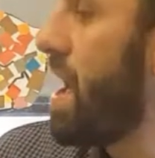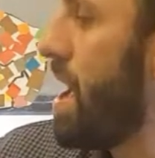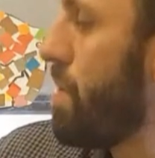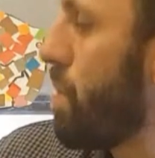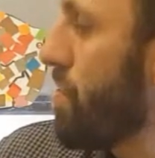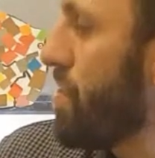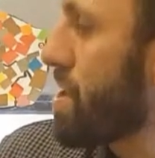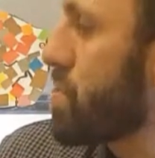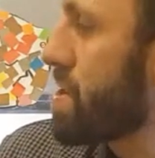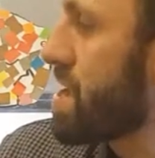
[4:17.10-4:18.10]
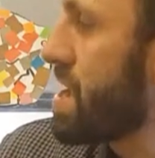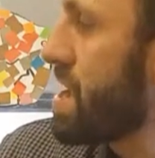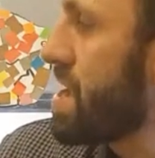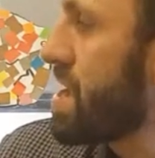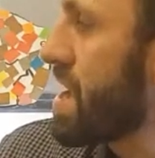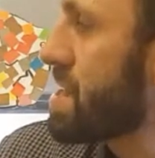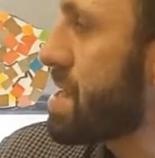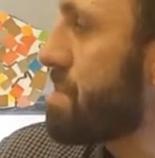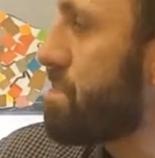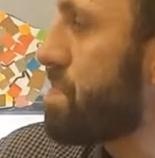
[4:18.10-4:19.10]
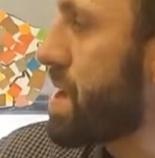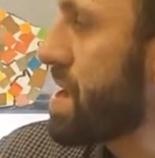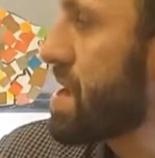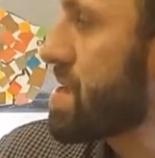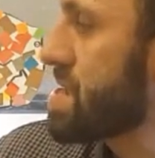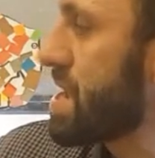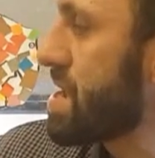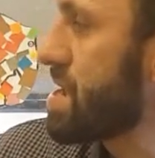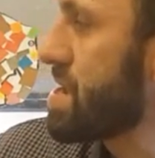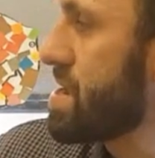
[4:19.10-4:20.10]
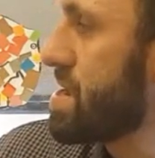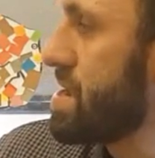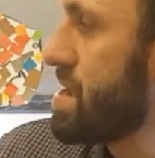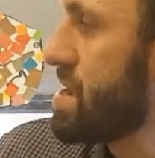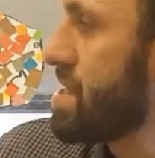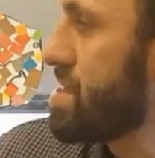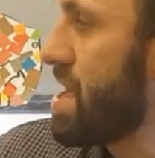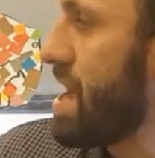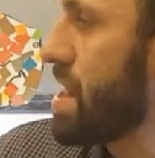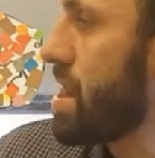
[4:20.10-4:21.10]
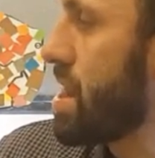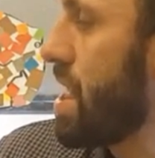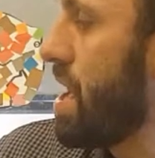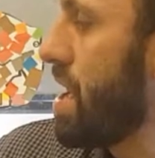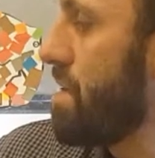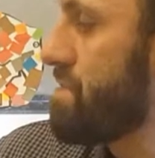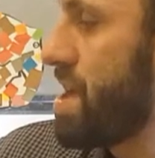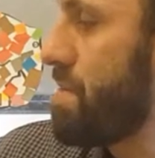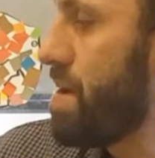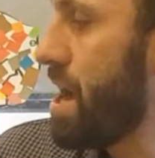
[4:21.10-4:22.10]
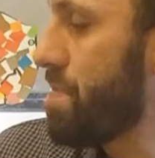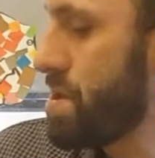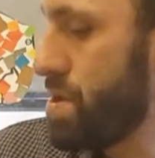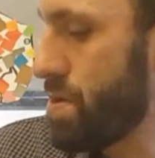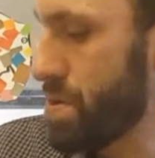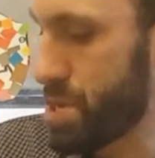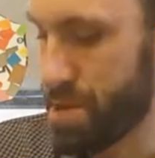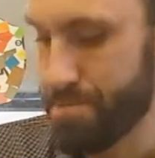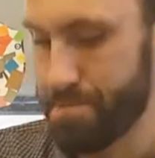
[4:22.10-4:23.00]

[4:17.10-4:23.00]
And what they're cooking here is a pinca steak. They love their barbecues.